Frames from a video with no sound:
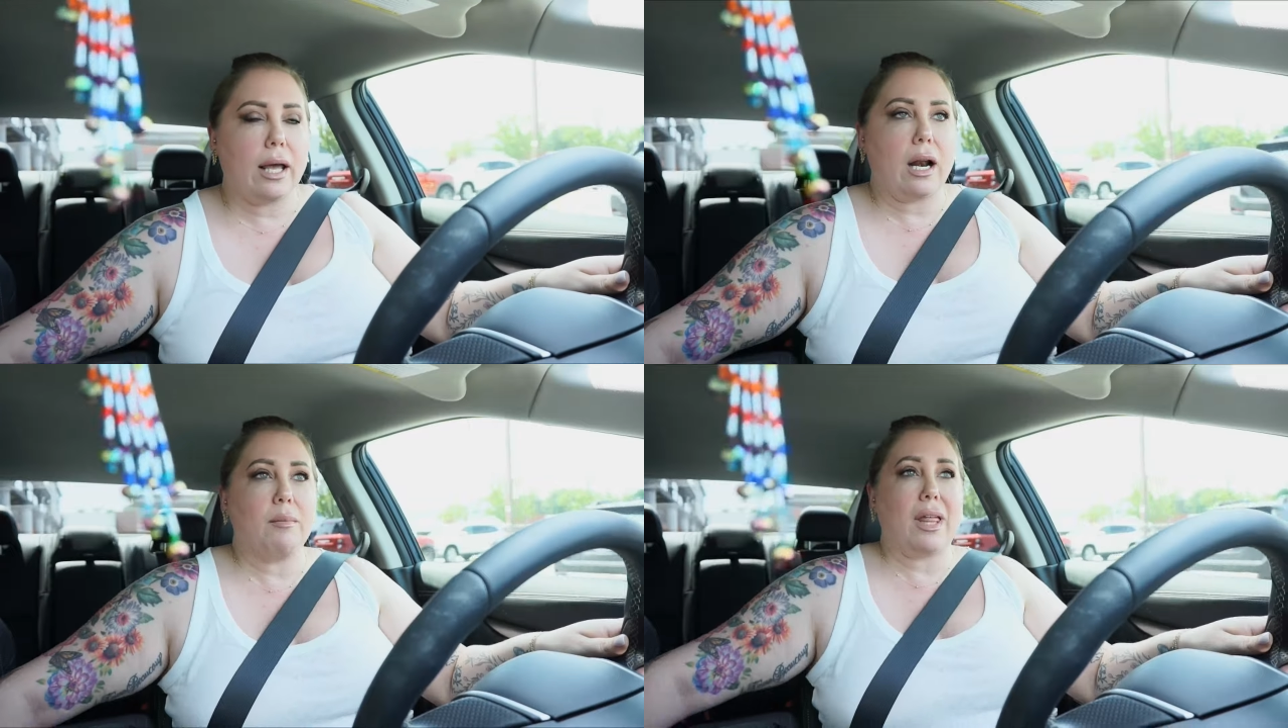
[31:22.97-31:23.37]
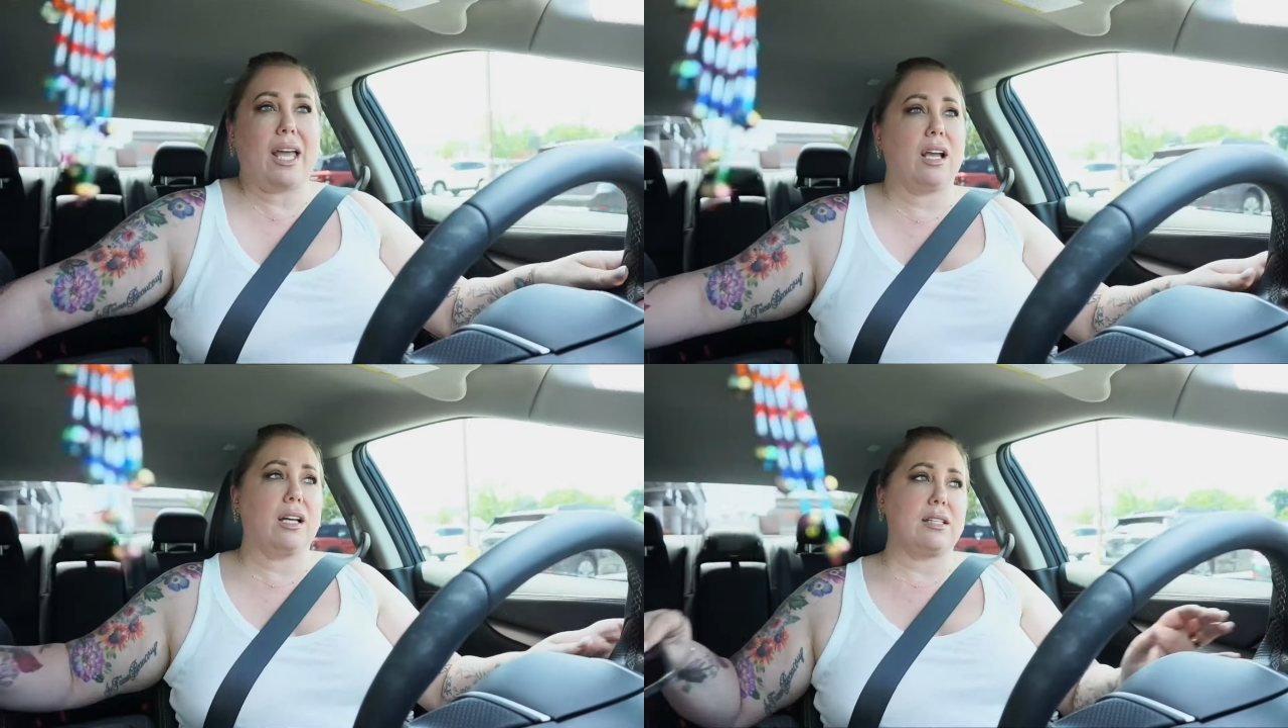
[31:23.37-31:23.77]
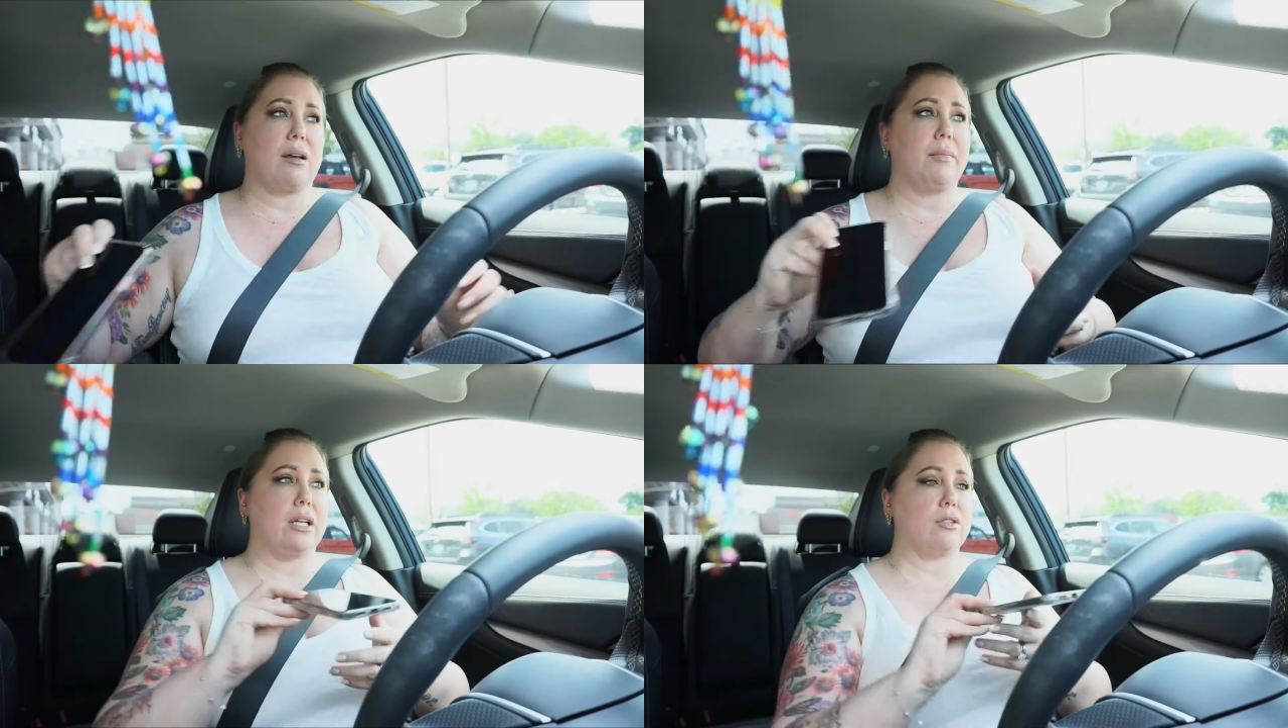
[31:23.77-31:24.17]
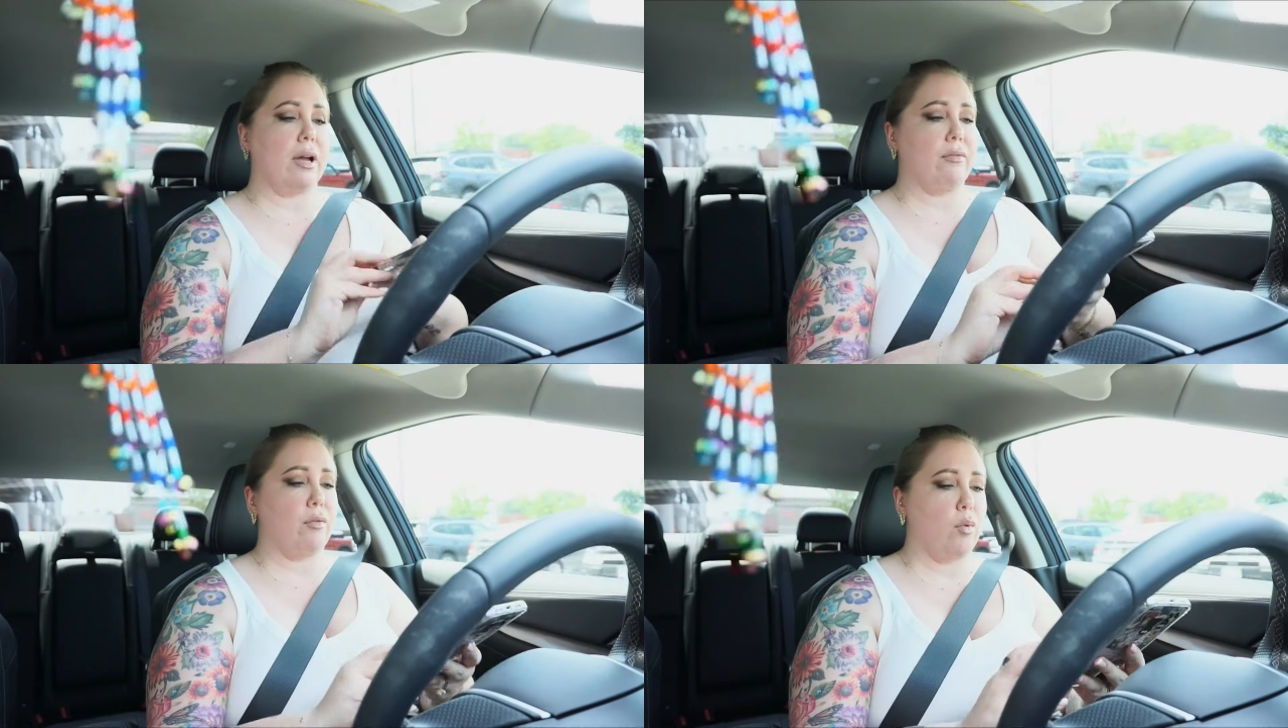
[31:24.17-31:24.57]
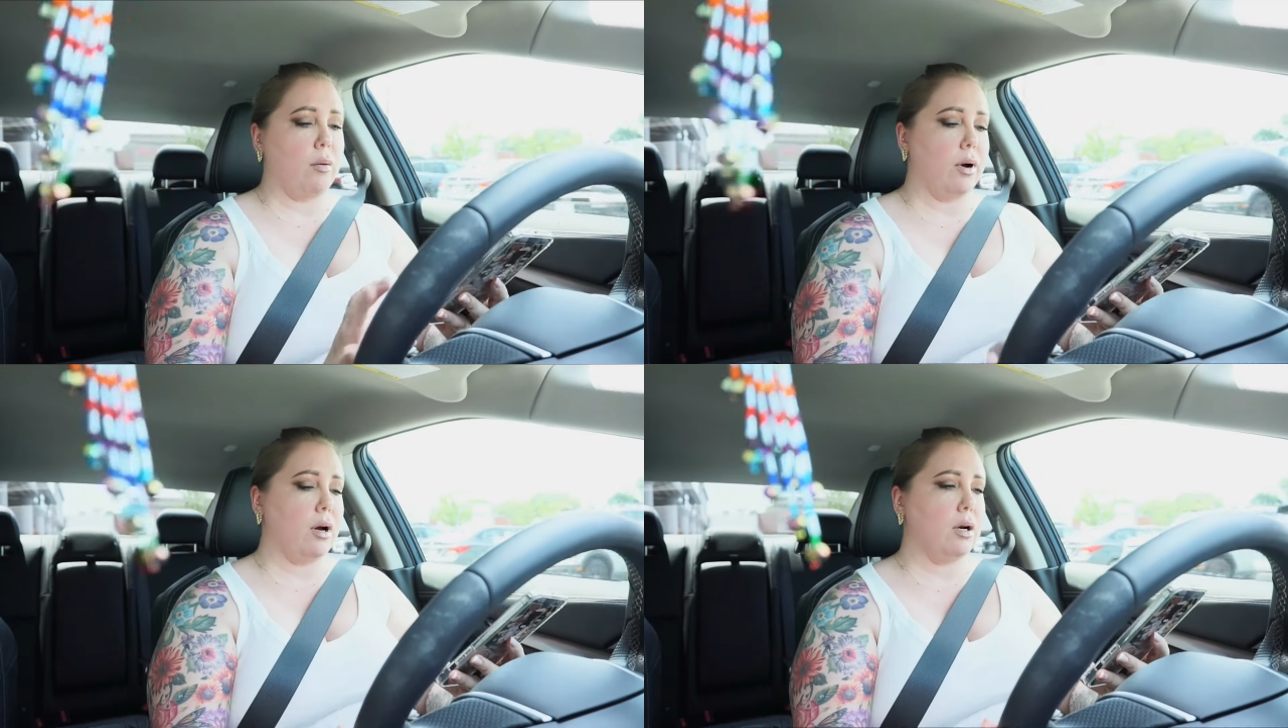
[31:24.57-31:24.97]
and I'm like a 10-minute drive from
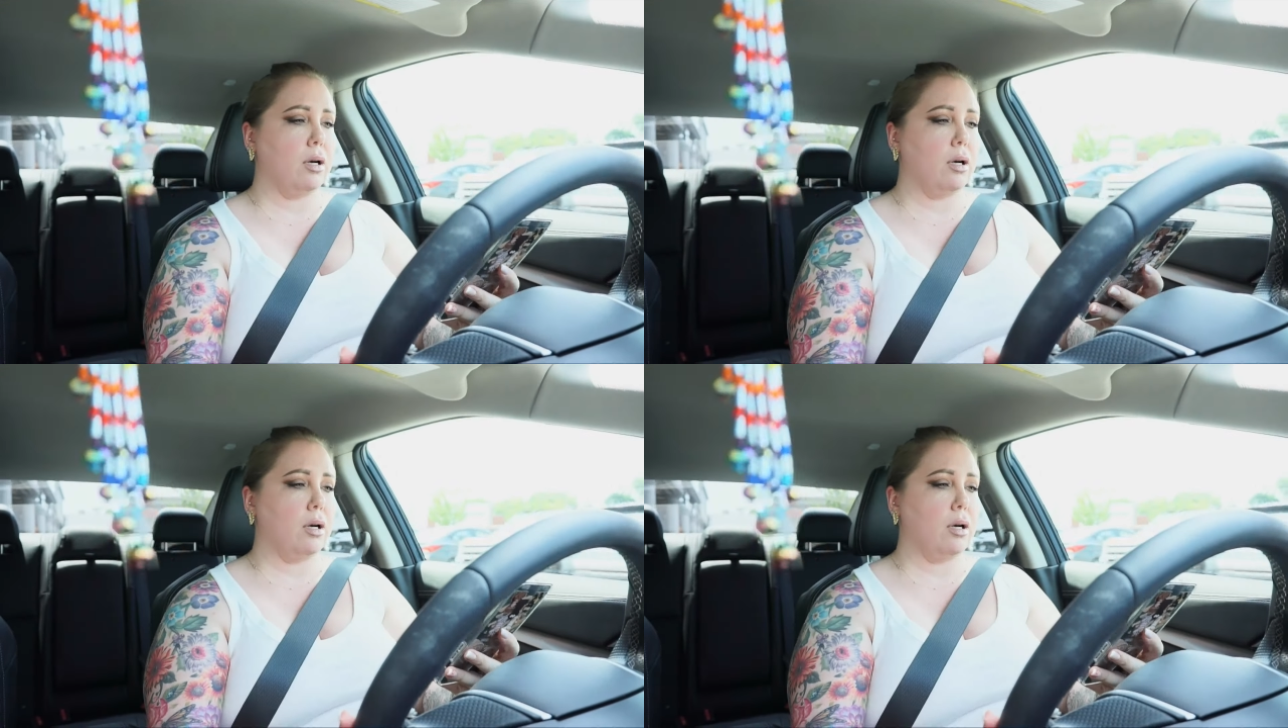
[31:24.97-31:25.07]
Walmart.